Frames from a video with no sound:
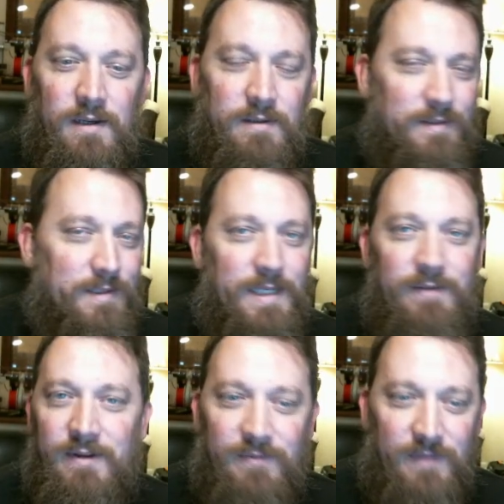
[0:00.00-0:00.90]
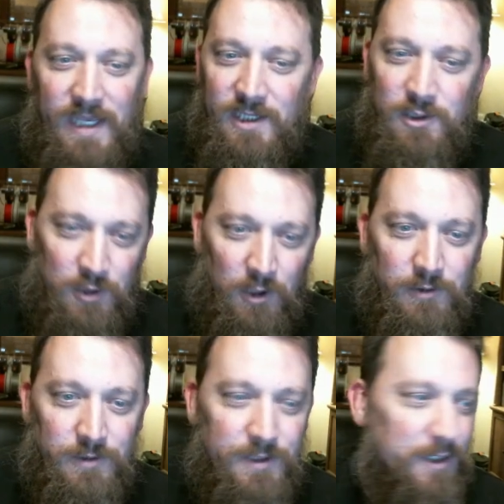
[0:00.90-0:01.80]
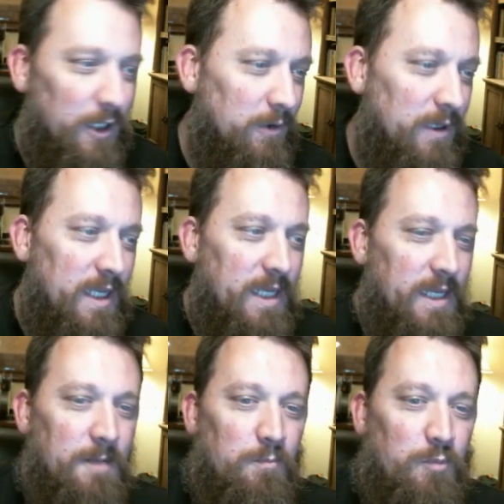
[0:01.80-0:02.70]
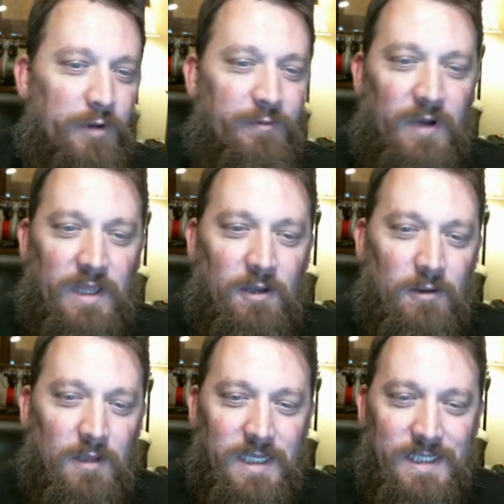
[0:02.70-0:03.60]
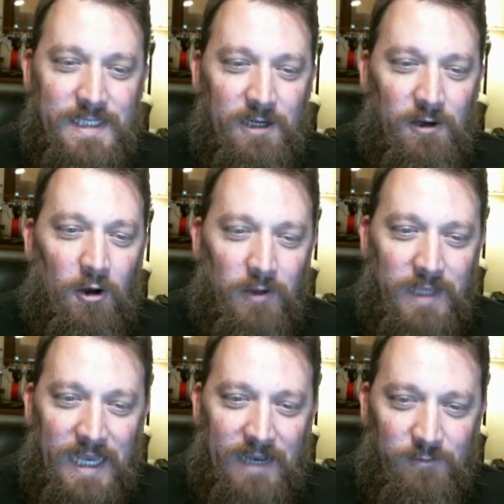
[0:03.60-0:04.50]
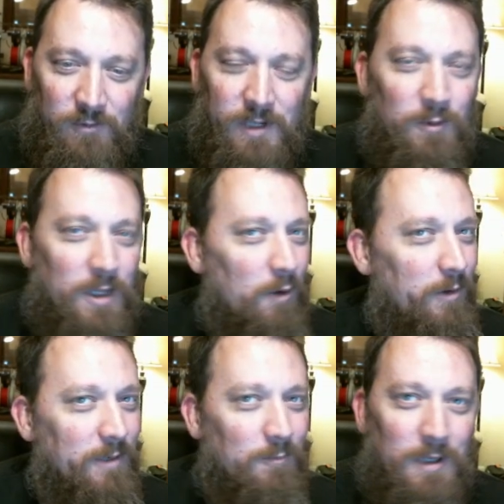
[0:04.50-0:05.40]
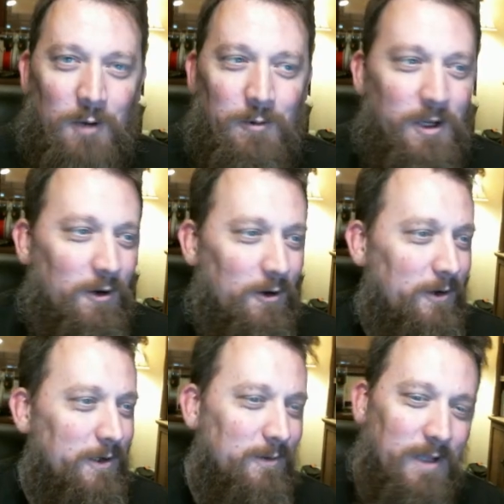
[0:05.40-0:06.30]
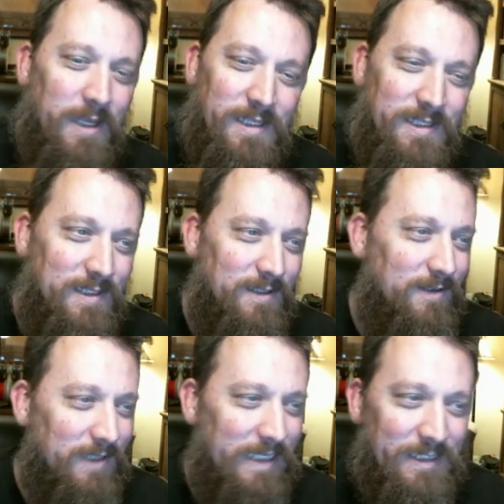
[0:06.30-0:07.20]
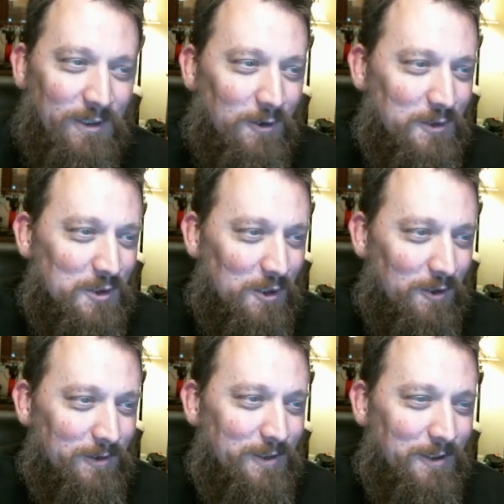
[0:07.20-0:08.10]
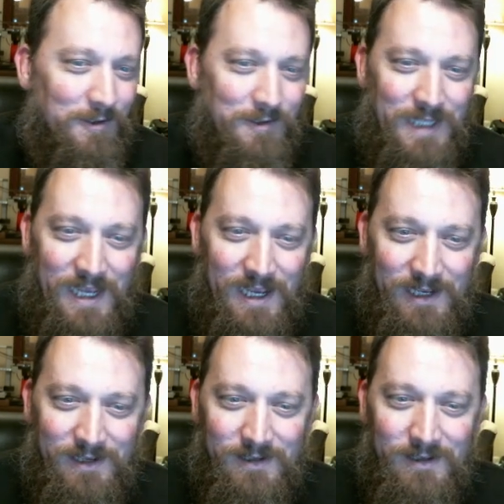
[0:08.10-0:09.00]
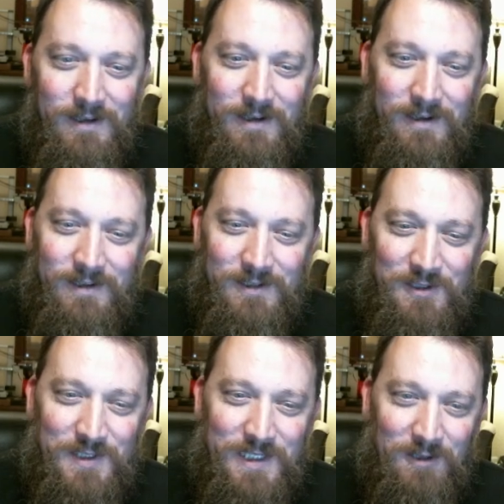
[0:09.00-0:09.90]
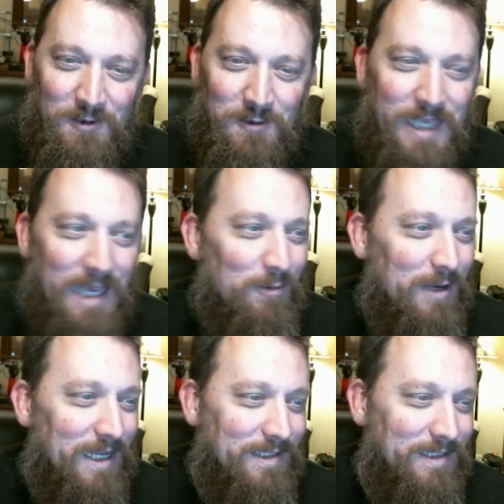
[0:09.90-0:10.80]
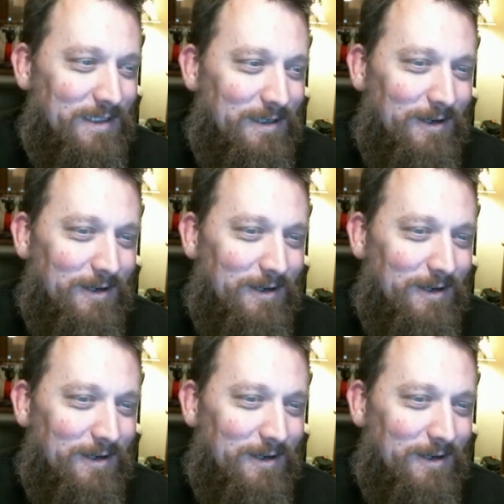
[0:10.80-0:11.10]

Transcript: even if they get charged. So pretty fun little list there. All Cavalry. We're going hard. It's all charge all day. You can see our little cowboy hats there.